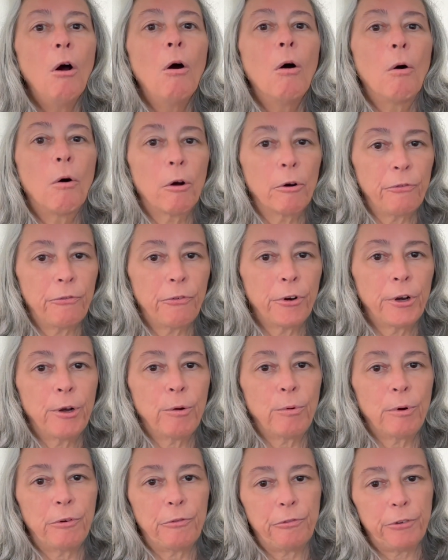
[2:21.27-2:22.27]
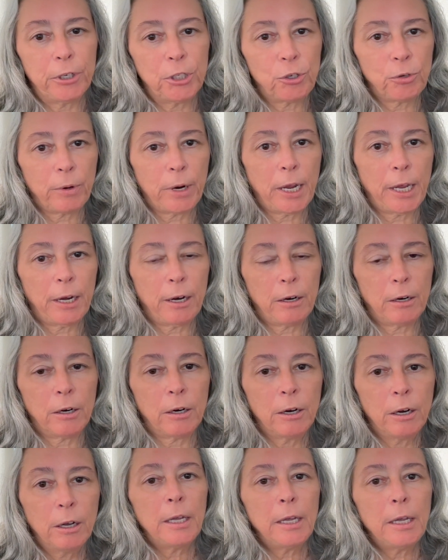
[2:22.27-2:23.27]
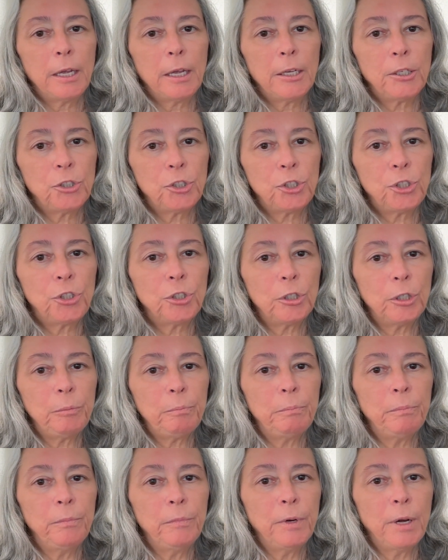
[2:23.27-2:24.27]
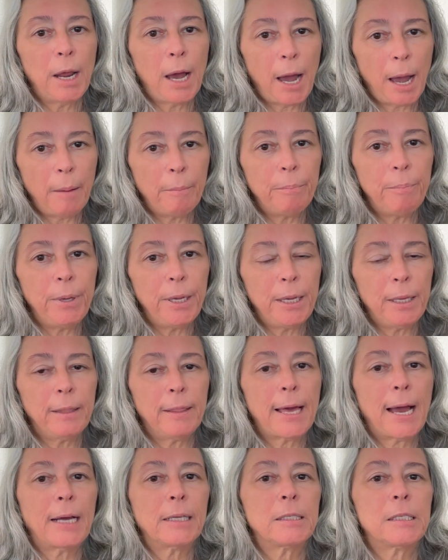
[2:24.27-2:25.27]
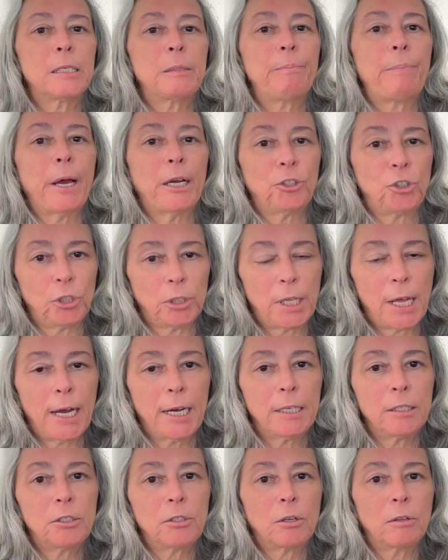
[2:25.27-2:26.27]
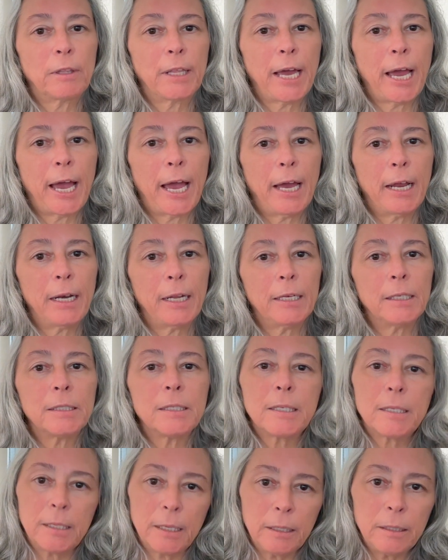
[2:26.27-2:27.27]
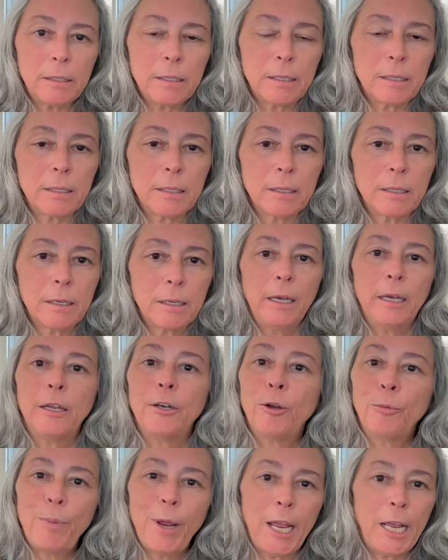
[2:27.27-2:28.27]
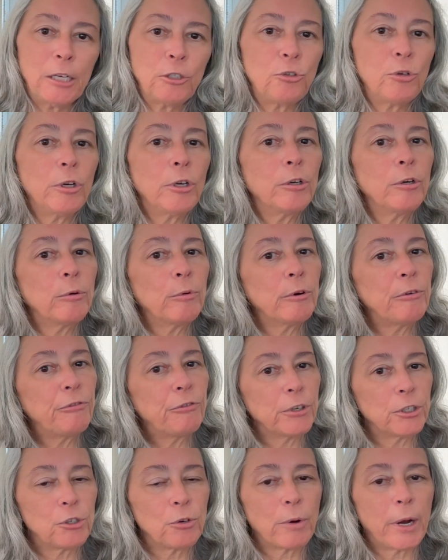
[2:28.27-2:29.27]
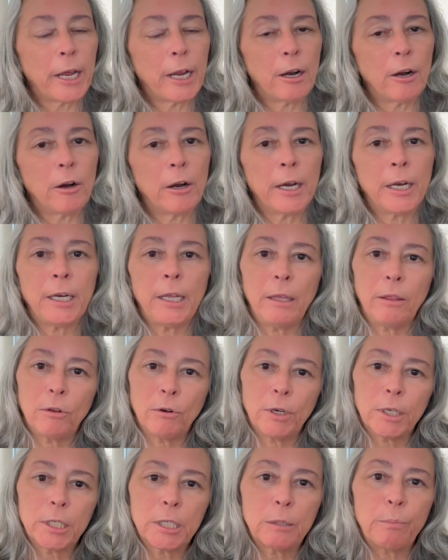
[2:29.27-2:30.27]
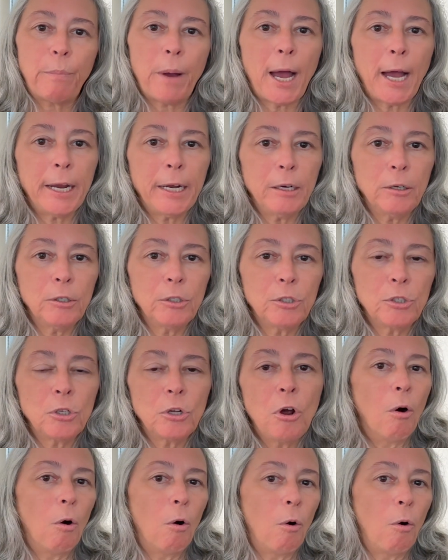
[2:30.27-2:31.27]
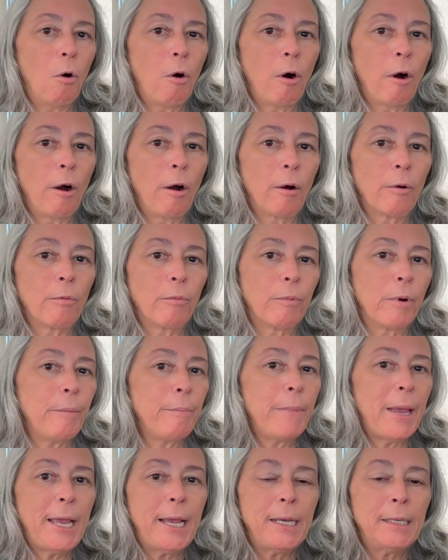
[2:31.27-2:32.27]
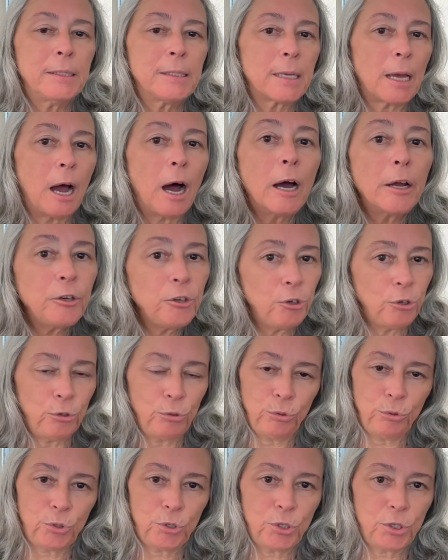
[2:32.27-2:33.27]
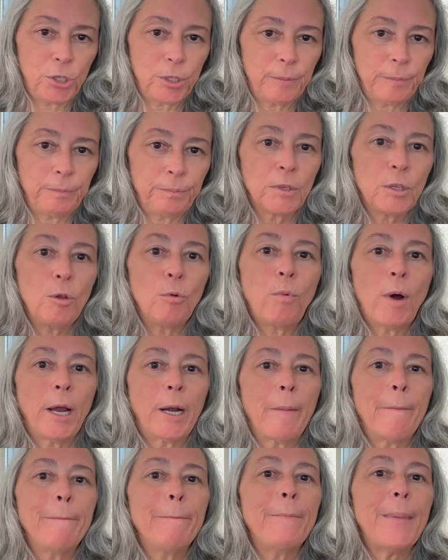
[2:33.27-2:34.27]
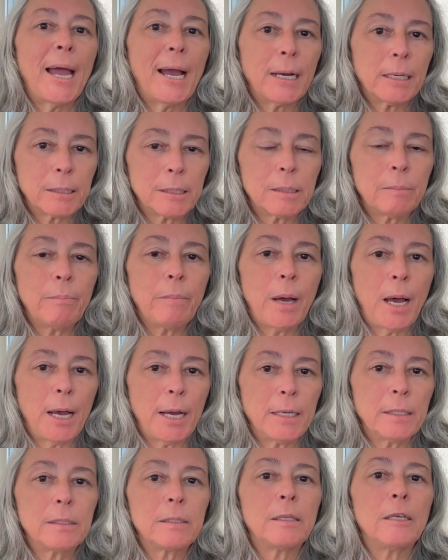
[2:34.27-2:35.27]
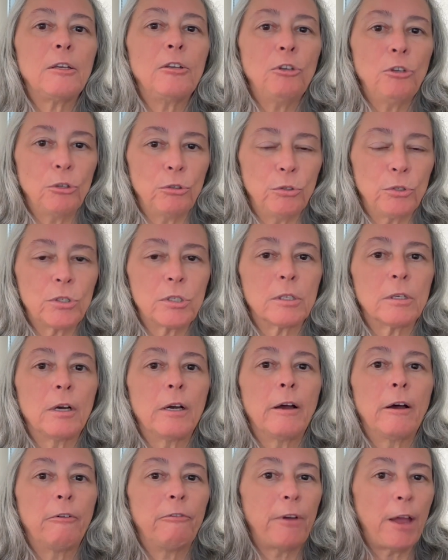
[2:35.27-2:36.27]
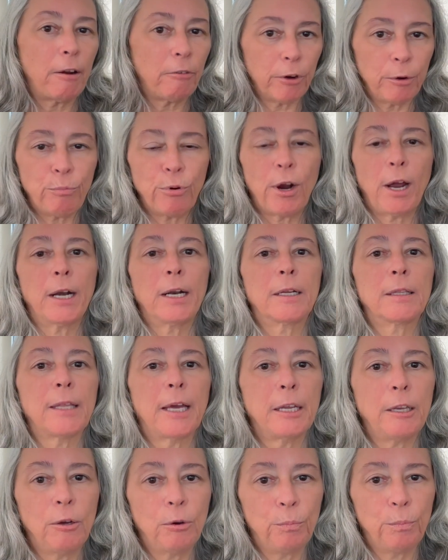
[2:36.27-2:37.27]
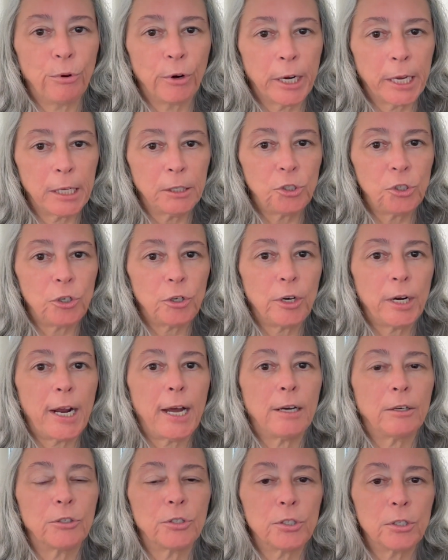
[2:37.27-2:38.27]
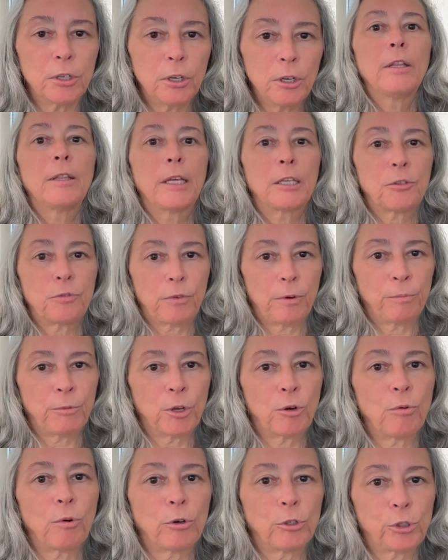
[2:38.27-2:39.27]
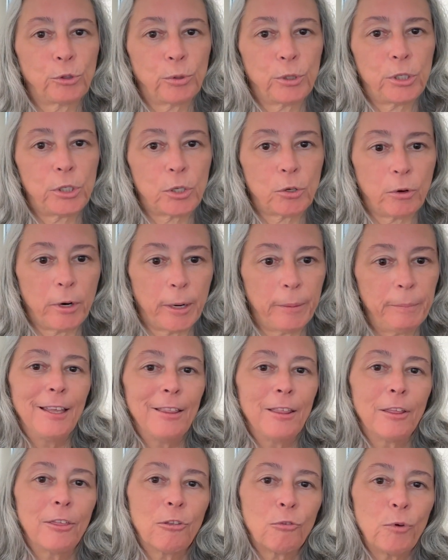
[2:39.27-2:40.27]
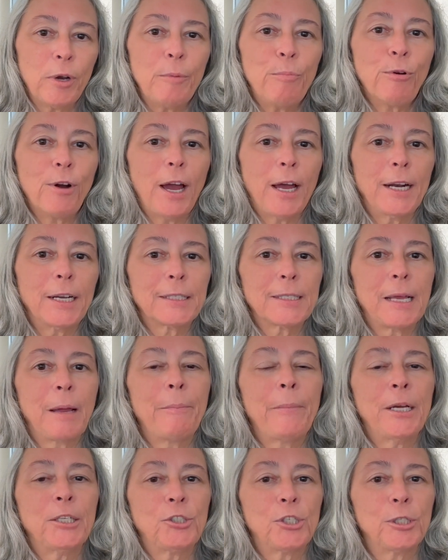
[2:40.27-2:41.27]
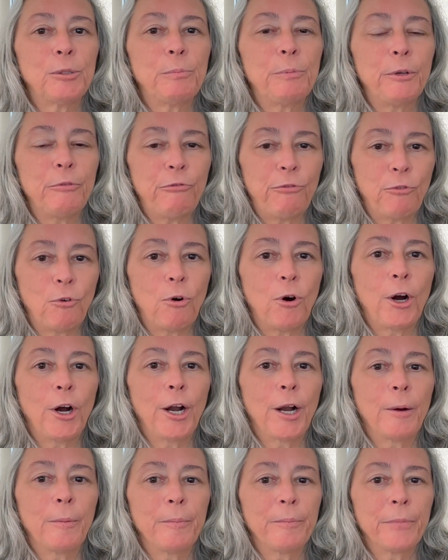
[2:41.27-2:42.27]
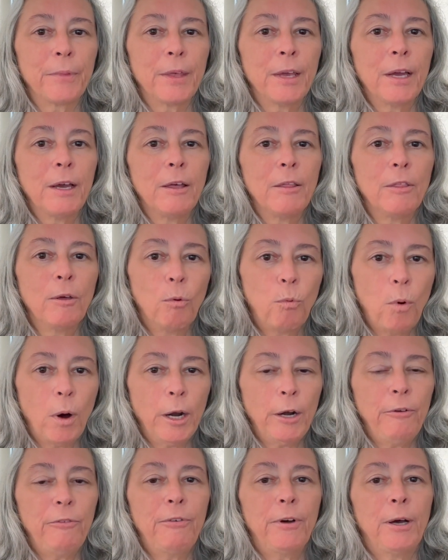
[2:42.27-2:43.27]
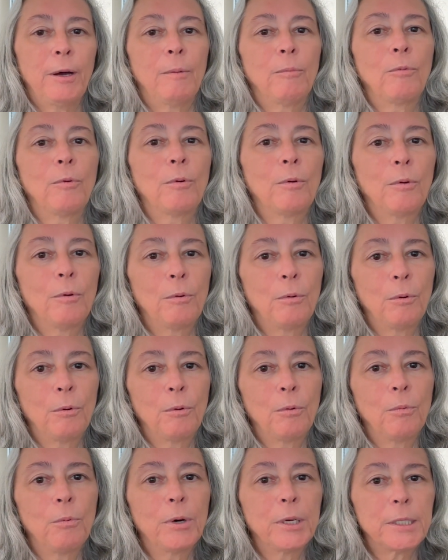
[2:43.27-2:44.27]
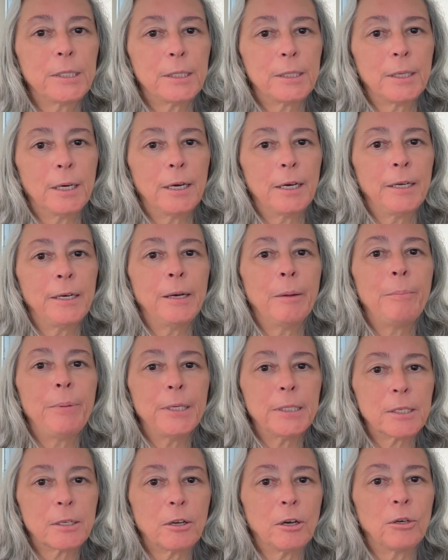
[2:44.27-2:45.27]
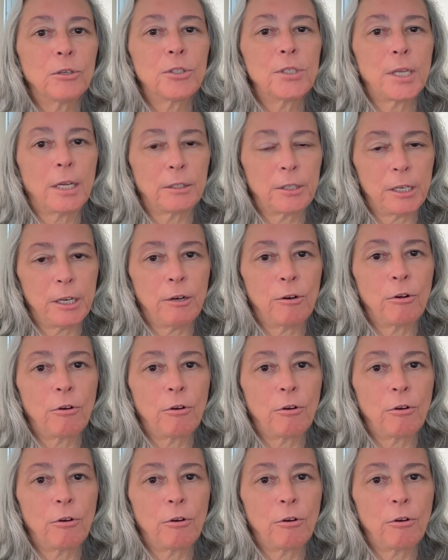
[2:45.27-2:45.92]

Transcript: or for your refrigerator. It should not be that specialized so that it sits in your pantry or your refrigerator and either expires or remains unused. You want to maximize the use of every product that you bring into your house that's from the grocery store. The 3 products I mentioned before, the one of them was the Nabisco saltine